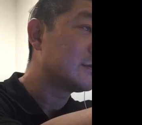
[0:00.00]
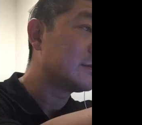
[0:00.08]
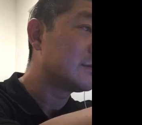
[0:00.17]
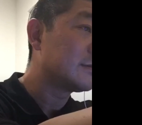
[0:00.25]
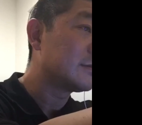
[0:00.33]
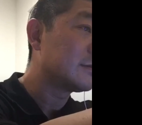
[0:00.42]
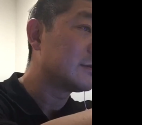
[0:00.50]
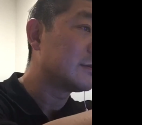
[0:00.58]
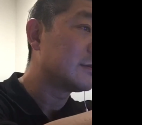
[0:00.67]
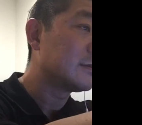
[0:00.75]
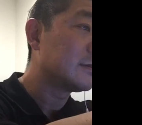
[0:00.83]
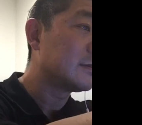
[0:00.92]

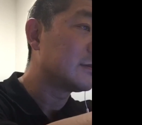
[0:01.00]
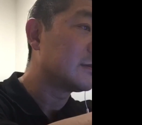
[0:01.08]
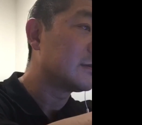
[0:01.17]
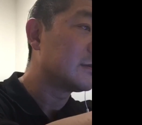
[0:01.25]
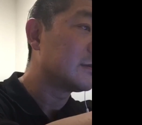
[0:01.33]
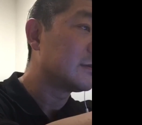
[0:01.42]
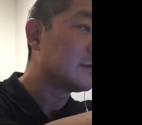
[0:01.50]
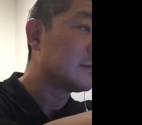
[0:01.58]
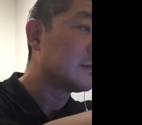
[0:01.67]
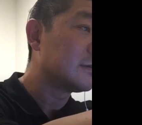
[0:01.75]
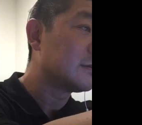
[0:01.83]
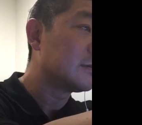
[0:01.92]

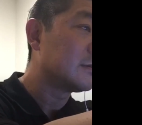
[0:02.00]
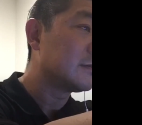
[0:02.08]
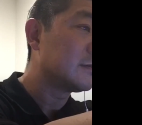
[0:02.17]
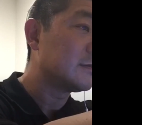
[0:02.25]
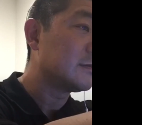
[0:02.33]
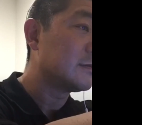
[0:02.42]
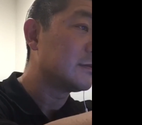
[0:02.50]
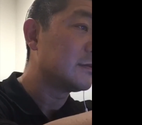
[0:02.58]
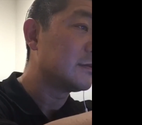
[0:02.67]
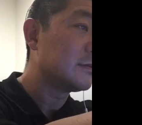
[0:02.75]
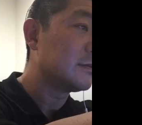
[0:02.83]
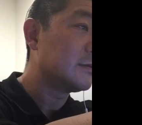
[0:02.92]

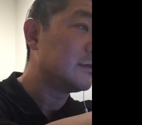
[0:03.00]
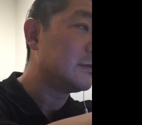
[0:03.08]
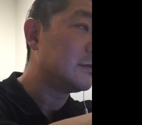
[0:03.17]
(no one is talking)